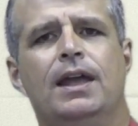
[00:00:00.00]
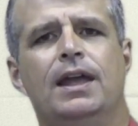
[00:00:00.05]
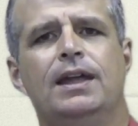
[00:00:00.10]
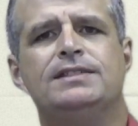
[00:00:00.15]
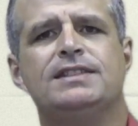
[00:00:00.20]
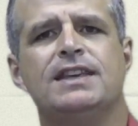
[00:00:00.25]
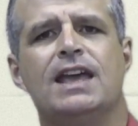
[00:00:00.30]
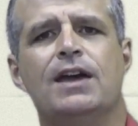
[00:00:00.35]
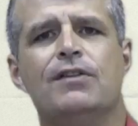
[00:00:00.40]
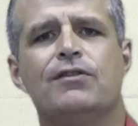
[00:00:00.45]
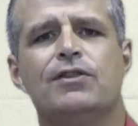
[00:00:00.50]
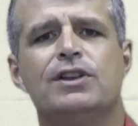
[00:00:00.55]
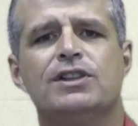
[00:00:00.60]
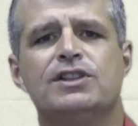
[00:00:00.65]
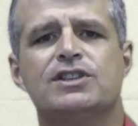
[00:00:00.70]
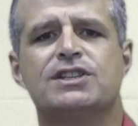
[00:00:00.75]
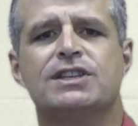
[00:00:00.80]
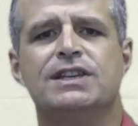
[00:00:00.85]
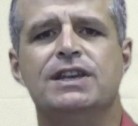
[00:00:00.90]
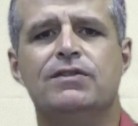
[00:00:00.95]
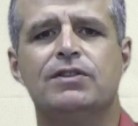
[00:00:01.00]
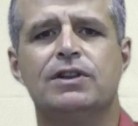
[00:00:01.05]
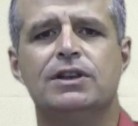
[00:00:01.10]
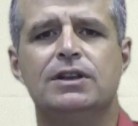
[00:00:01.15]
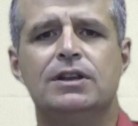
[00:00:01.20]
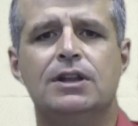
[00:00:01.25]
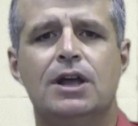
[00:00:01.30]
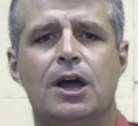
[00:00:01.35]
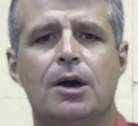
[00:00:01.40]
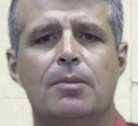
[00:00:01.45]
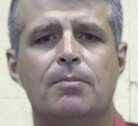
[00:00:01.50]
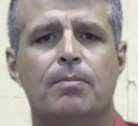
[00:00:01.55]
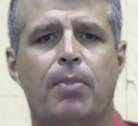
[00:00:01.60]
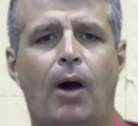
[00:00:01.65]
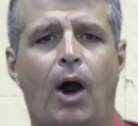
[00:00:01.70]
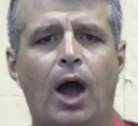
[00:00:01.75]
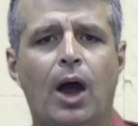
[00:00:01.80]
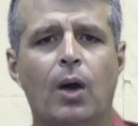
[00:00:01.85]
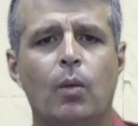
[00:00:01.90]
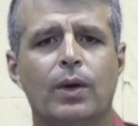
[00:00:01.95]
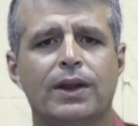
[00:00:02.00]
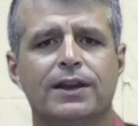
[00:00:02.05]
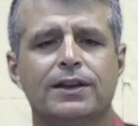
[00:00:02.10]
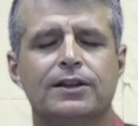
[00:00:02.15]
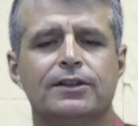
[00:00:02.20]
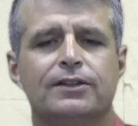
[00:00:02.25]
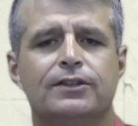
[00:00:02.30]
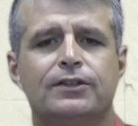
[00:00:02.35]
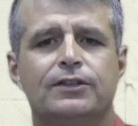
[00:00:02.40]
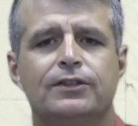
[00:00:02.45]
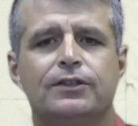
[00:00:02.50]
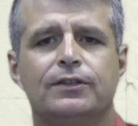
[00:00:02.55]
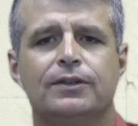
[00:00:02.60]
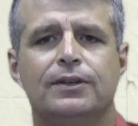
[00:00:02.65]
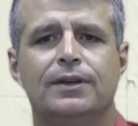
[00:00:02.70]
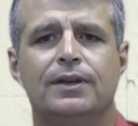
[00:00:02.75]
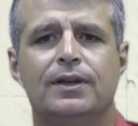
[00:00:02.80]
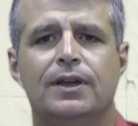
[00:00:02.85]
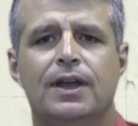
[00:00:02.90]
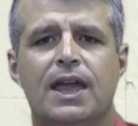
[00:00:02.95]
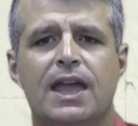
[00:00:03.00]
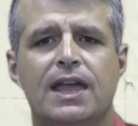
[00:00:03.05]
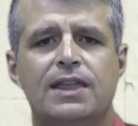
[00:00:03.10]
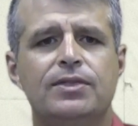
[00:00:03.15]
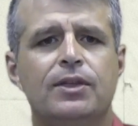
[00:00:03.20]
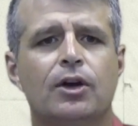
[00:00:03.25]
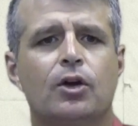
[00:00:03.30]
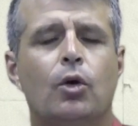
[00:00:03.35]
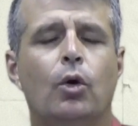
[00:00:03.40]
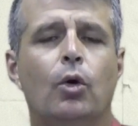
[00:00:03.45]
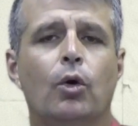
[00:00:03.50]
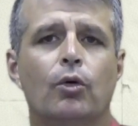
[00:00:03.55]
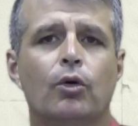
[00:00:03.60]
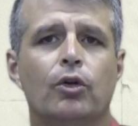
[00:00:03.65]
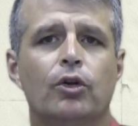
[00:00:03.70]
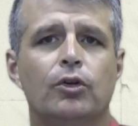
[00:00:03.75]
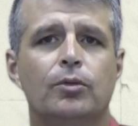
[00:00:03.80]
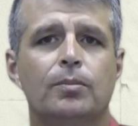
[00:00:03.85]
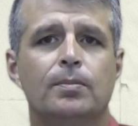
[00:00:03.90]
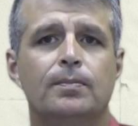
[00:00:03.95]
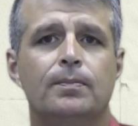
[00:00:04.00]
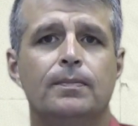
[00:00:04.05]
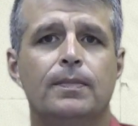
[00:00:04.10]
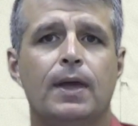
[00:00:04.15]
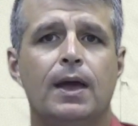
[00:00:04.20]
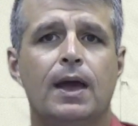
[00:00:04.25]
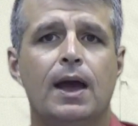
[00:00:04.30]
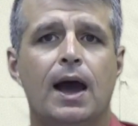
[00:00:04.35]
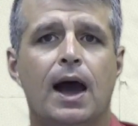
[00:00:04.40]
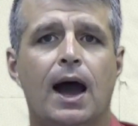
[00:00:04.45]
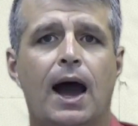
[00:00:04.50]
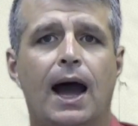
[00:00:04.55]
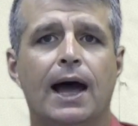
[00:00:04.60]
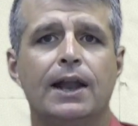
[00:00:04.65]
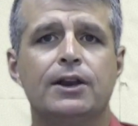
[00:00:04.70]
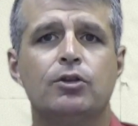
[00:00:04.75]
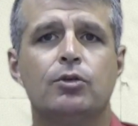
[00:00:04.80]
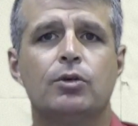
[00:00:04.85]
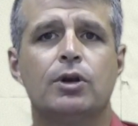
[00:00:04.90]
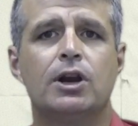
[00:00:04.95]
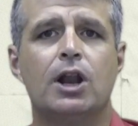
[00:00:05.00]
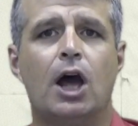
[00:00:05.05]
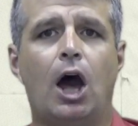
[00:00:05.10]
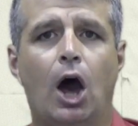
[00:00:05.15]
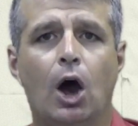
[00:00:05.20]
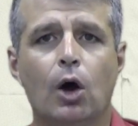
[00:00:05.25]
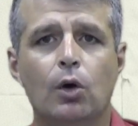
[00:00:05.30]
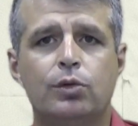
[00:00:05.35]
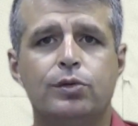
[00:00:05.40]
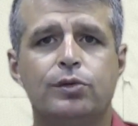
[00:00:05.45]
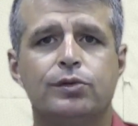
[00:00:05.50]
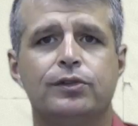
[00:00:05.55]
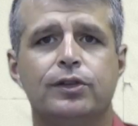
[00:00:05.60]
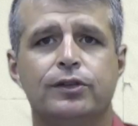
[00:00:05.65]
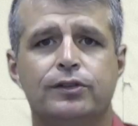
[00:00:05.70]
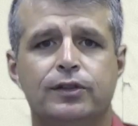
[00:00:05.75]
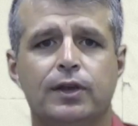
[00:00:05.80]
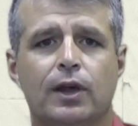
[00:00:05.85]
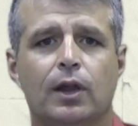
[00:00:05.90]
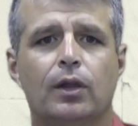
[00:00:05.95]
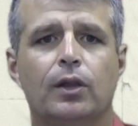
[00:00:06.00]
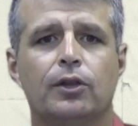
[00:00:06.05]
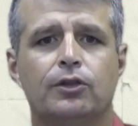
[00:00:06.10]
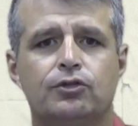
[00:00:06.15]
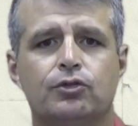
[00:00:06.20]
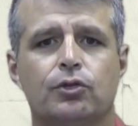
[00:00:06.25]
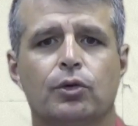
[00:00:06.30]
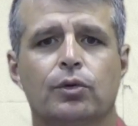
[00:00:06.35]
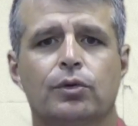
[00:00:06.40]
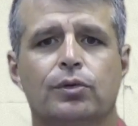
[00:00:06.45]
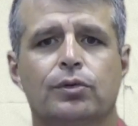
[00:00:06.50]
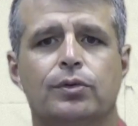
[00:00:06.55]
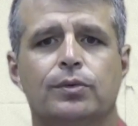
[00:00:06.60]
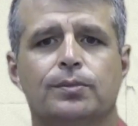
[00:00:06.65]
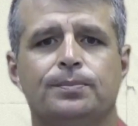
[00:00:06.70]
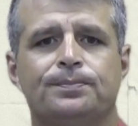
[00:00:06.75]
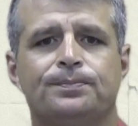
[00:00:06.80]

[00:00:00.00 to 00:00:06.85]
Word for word: It's evidence given by a witness in the courtroom under an oath to tell the truth.